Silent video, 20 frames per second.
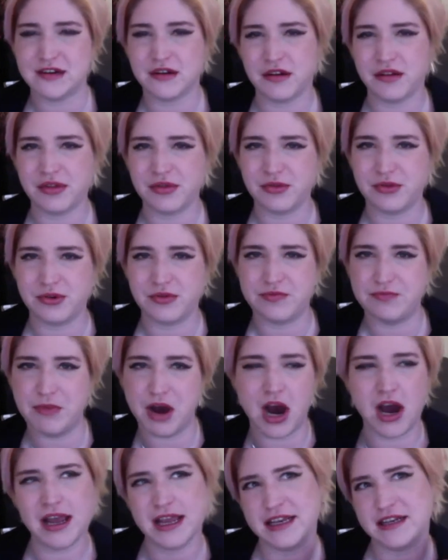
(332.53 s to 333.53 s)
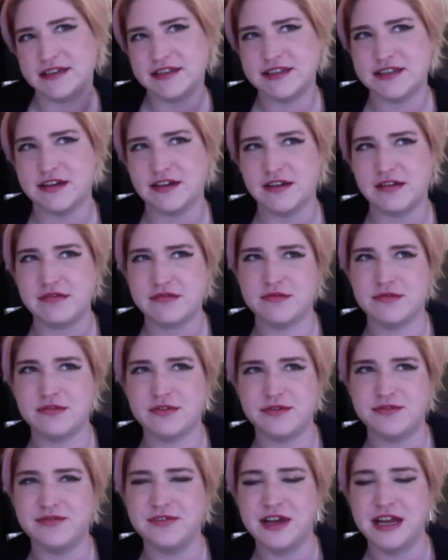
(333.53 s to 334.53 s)
and I thought of Minds, and I thought
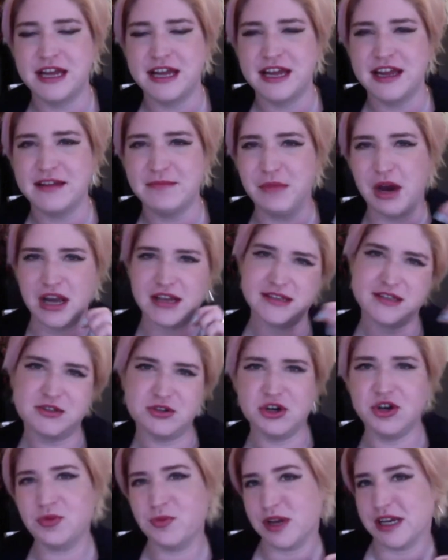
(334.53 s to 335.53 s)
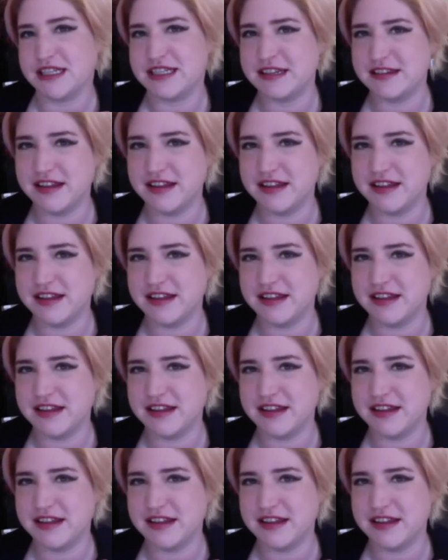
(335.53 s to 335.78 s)
of Minds Anonymous.